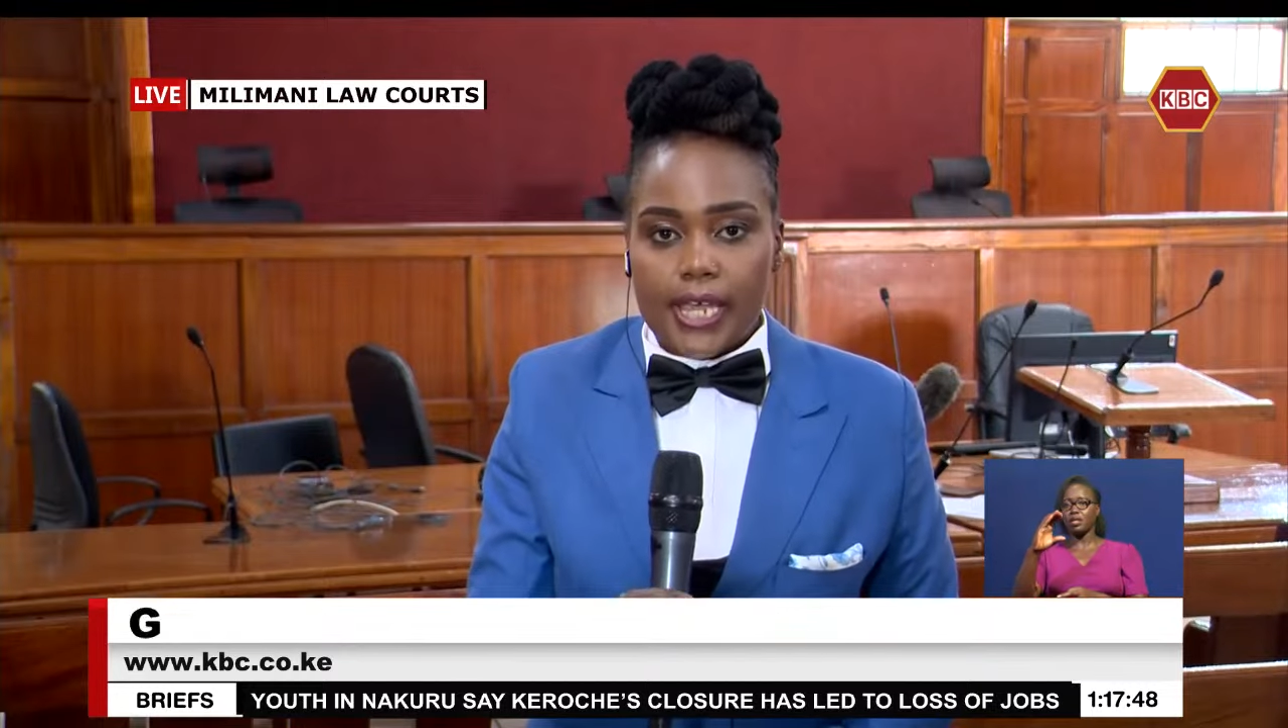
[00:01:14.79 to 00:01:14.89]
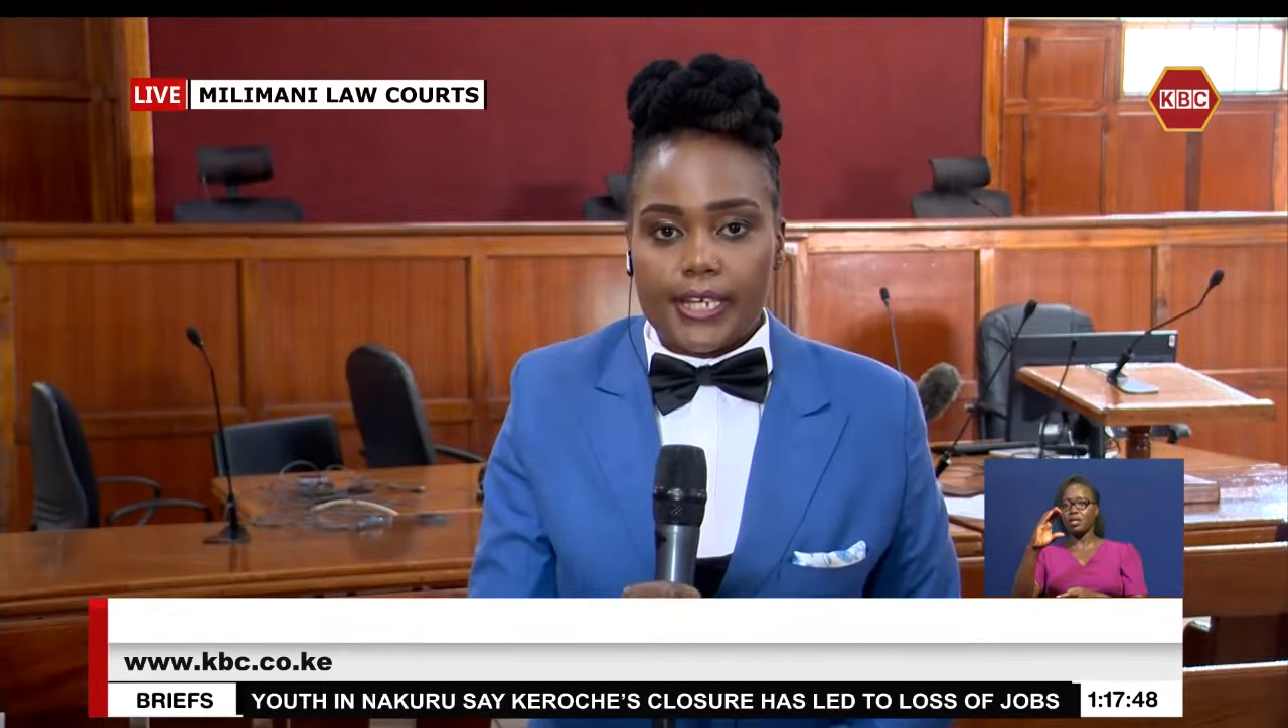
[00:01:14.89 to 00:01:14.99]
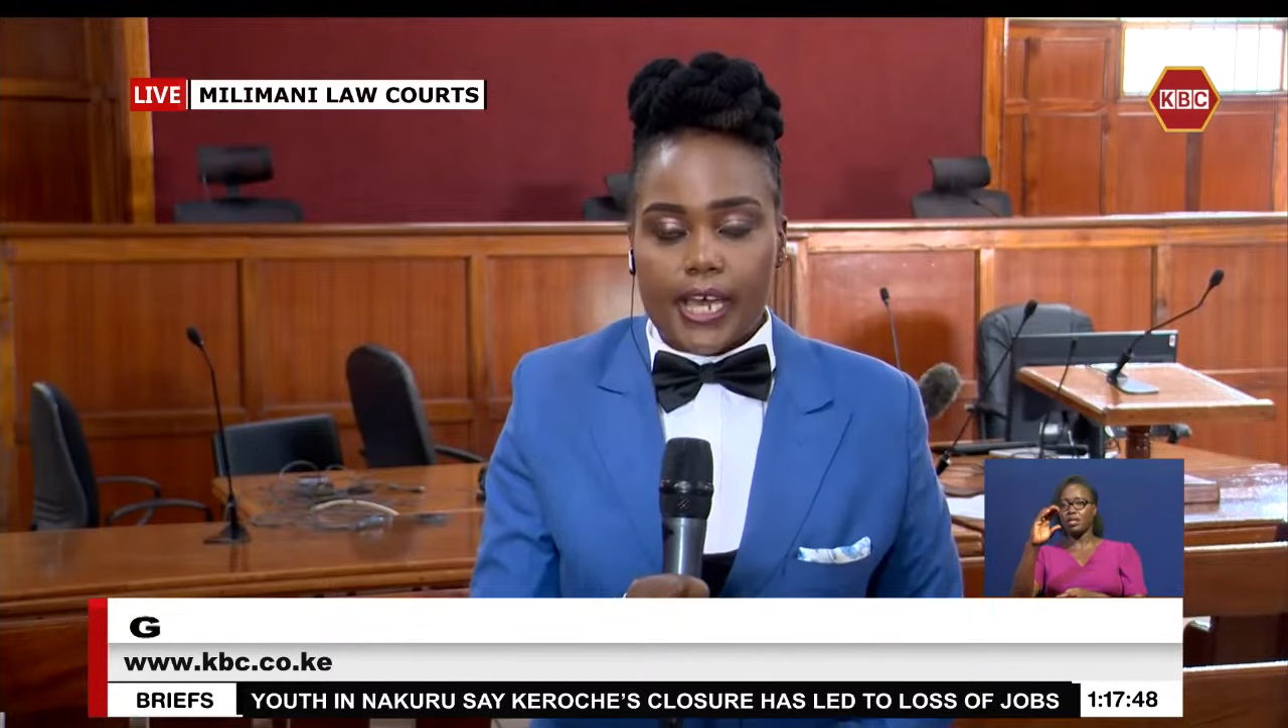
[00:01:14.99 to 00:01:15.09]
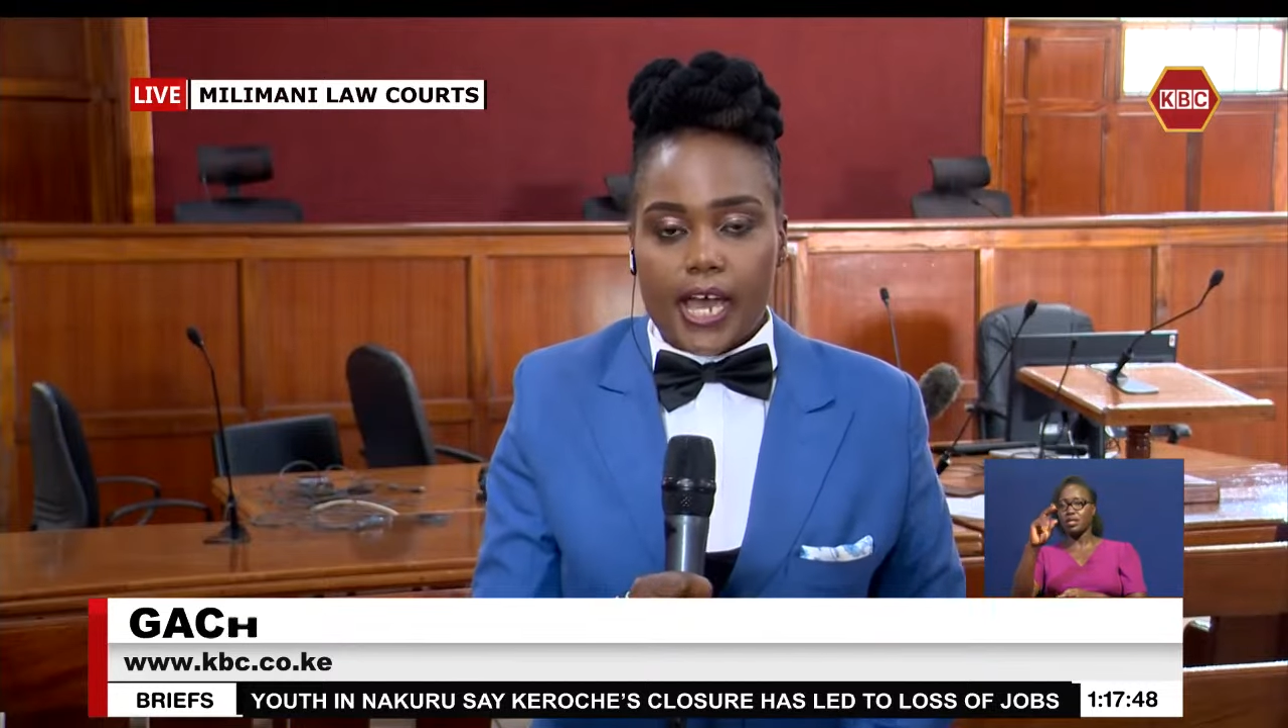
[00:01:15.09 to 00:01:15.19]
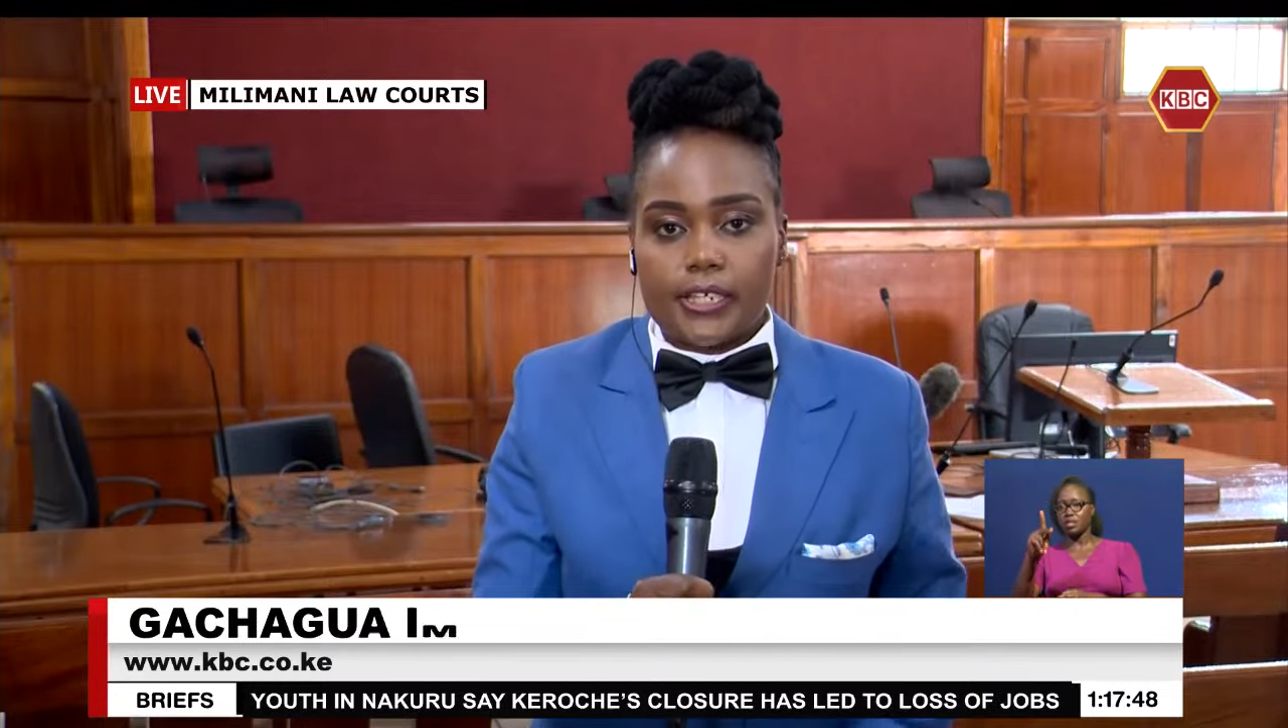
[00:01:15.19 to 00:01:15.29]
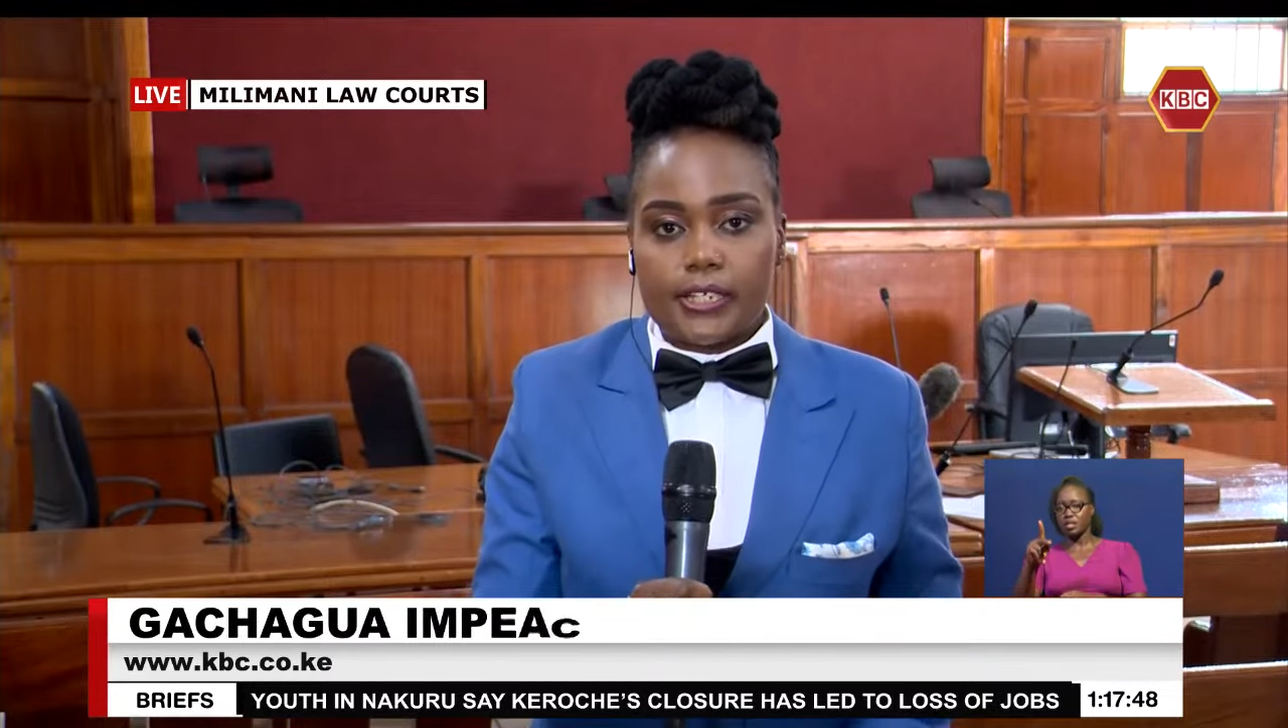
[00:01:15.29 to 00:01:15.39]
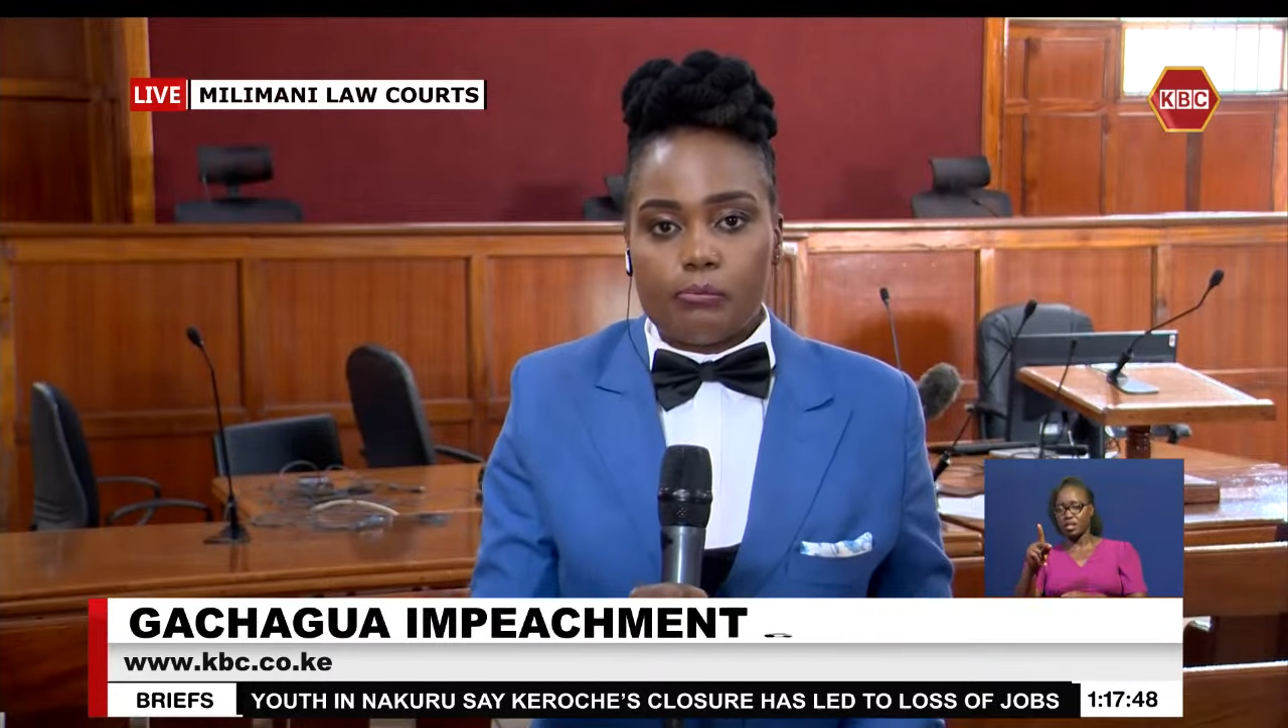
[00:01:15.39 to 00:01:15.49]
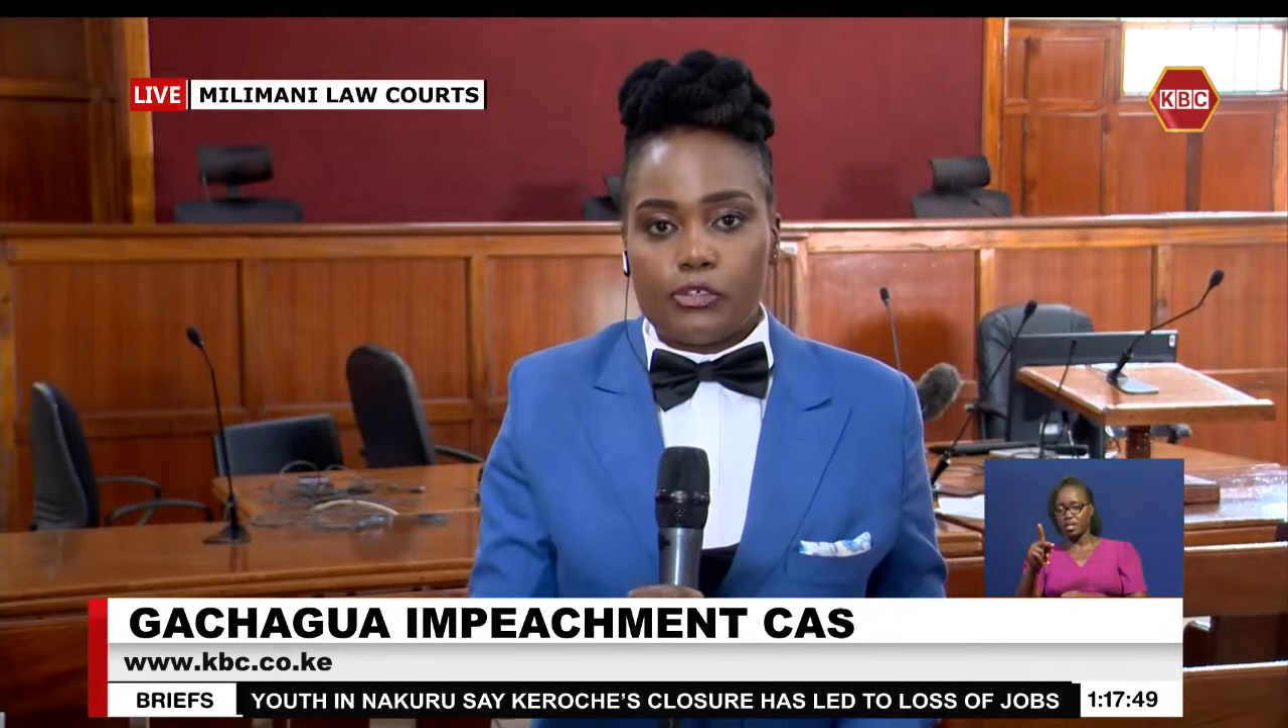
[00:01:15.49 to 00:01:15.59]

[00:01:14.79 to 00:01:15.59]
and Aggrey